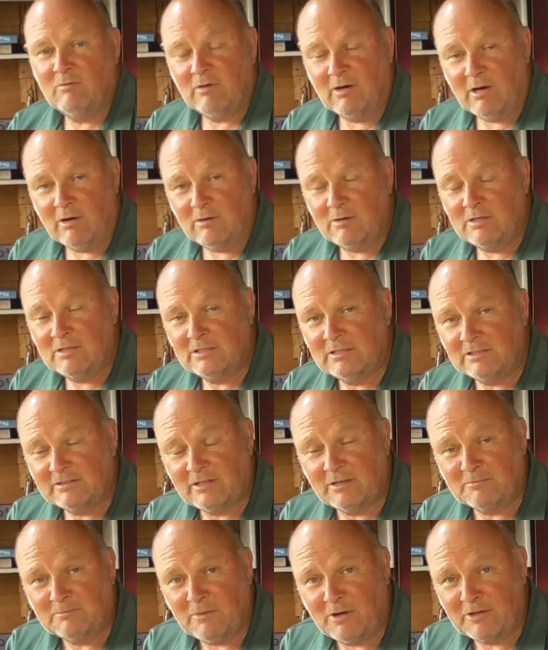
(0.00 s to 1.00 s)
Well, I
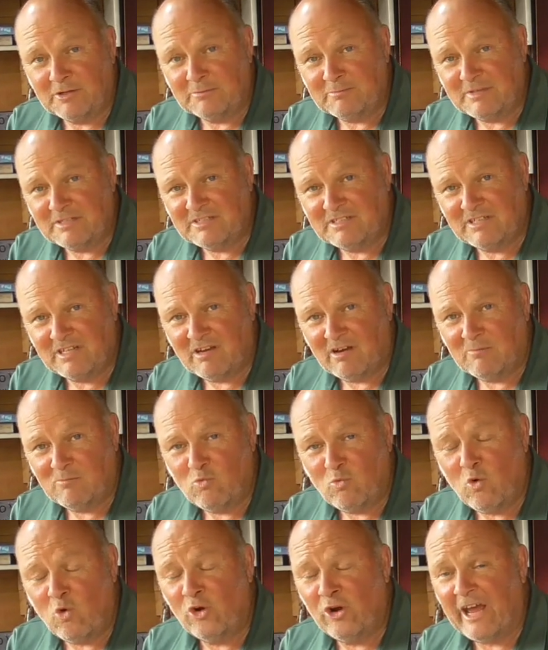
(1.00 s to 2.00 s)
don't mind admitting it,
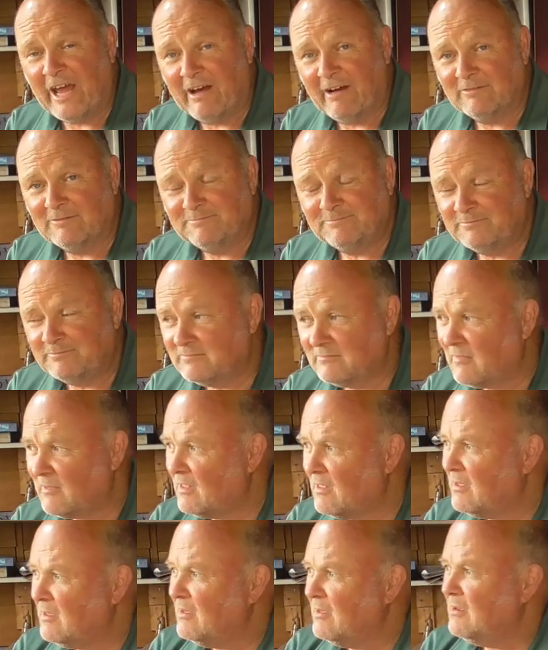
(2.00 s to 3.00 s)
I'm worn out.
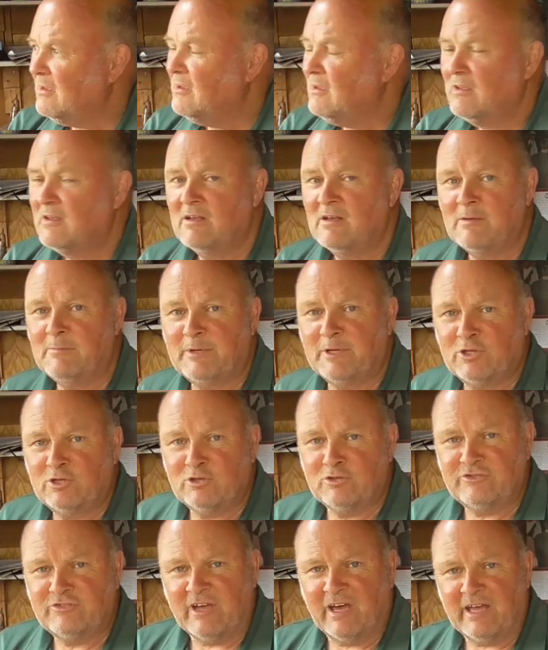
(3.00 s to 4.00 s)
But a
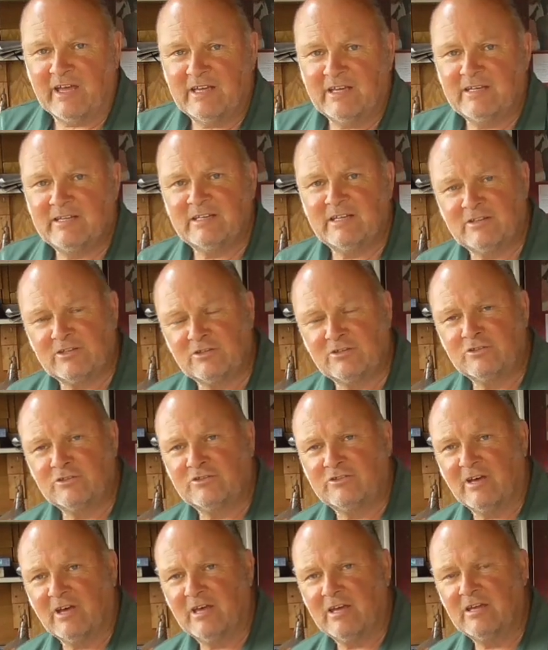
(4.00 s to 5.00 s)
good day, another
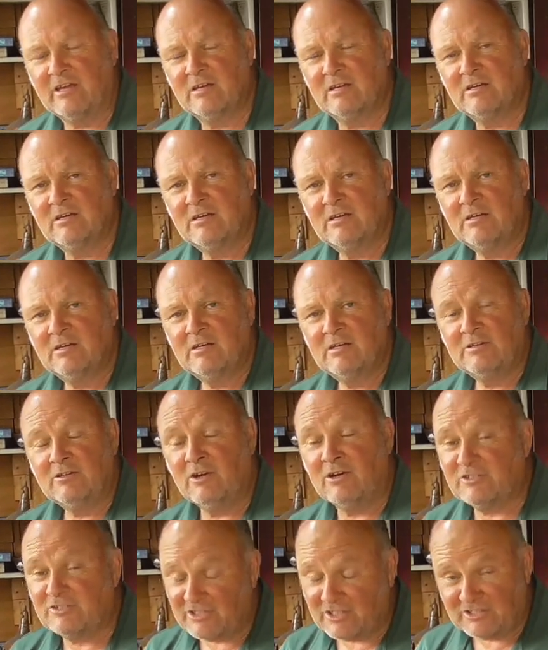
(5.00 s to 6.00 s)
good day.
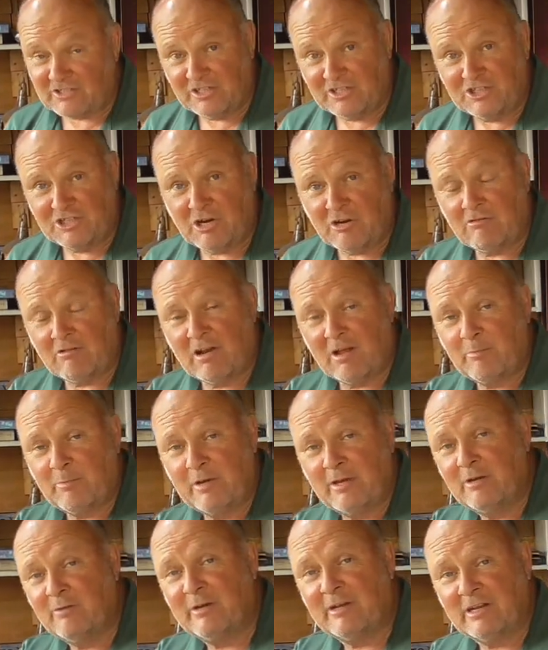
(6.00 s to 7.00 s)
Nice to see Cheryl up
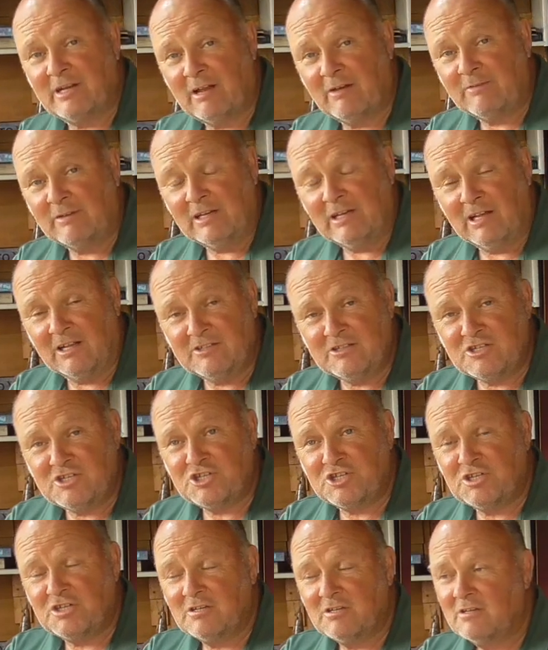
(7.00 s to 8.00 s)
here, we had a lovely
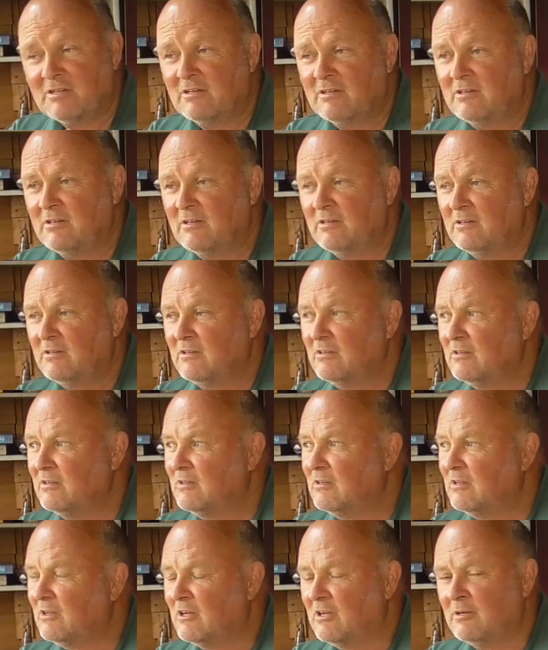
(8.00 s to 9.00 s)
lunch.
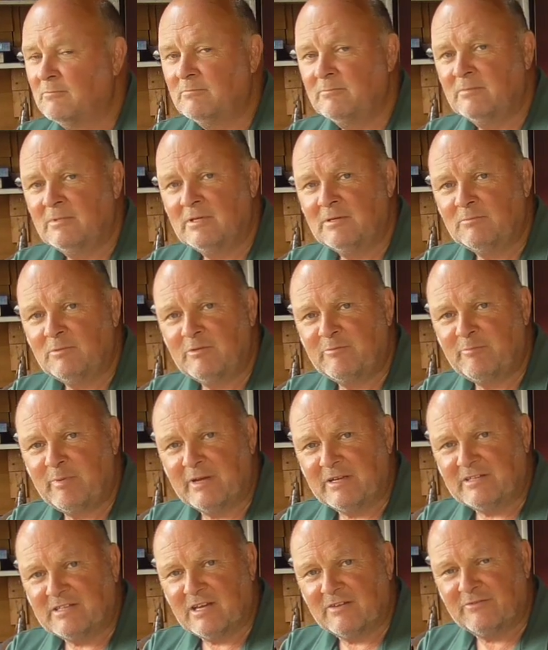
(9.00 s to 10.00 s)
And we've
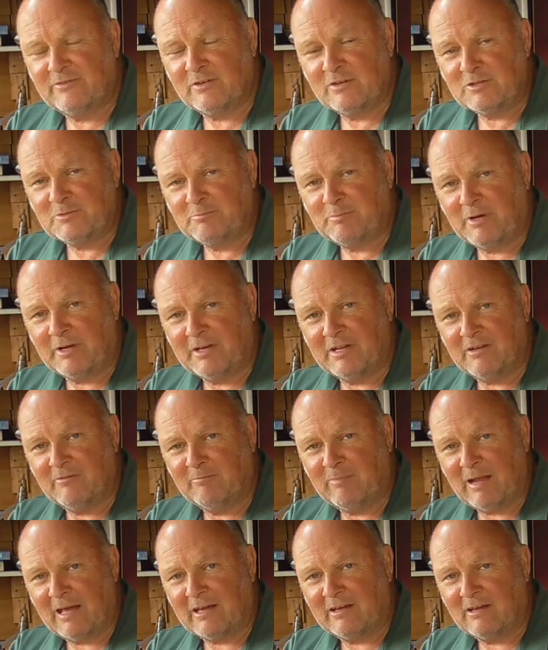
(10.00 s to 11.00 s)
picked our first punnet
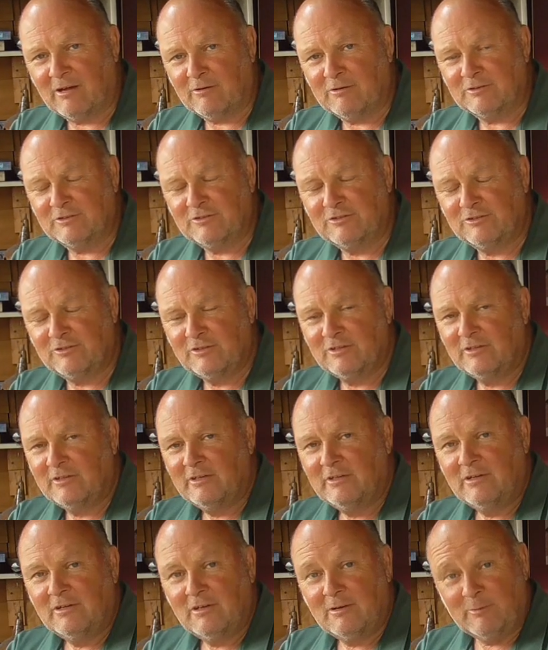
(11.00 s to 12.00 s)
of blackcurrants.
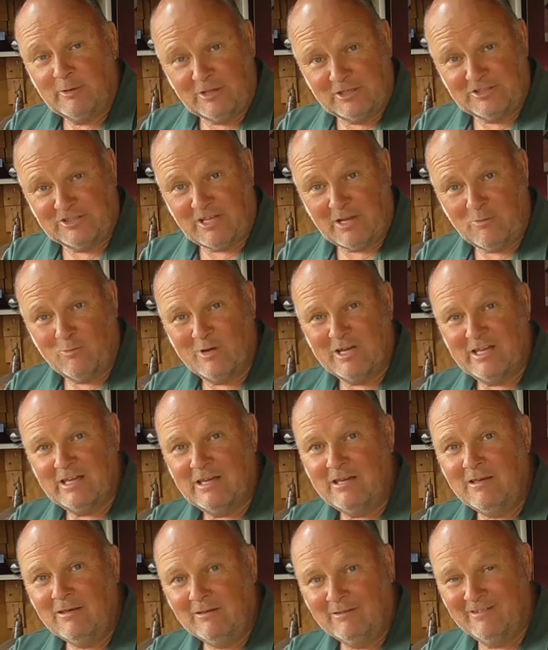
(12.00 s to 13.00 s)
And when I say
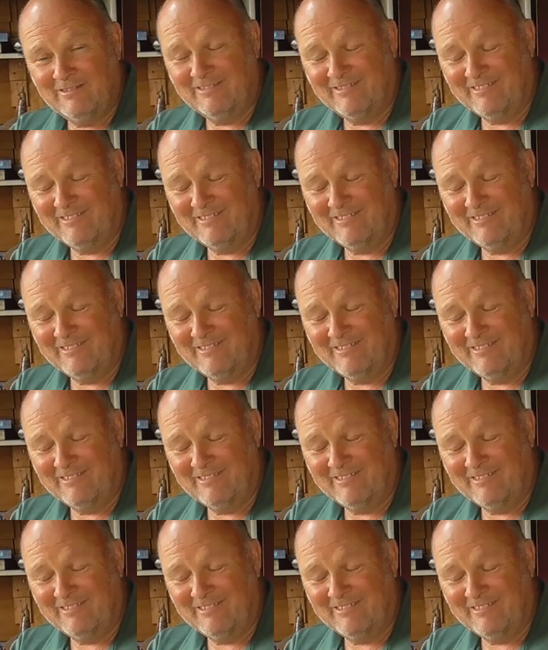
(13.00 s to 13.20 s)
we,